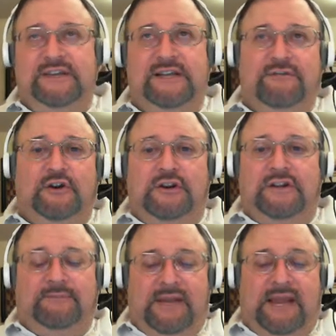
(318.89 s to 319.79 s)
Now, if you're going to
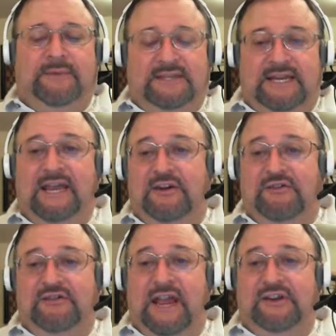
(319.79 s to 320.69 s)
be able to take your
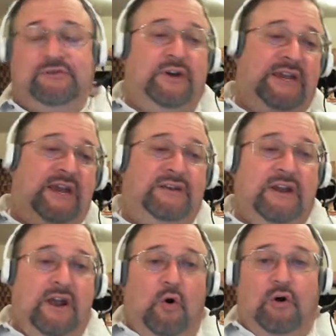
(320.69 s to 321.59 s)
sanctuary and get
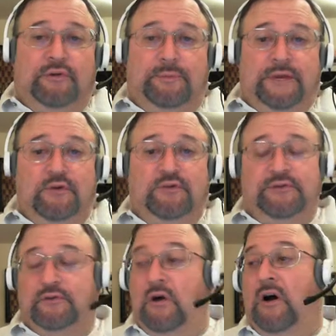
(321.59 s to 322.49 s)
all the pews
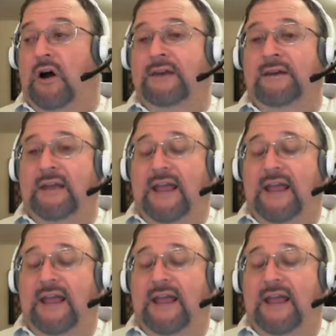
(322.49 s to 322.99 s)
are gone